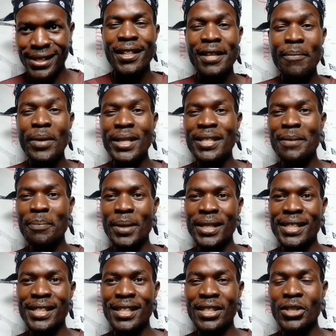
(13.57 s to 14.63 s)
The best
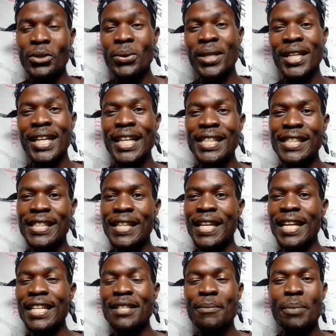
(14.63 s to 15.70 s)
part, you will get
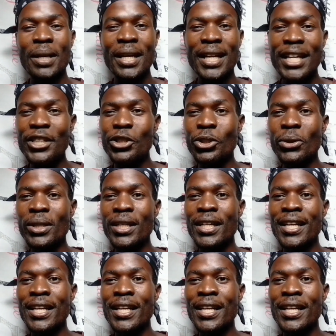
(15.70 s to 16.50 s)
inspiration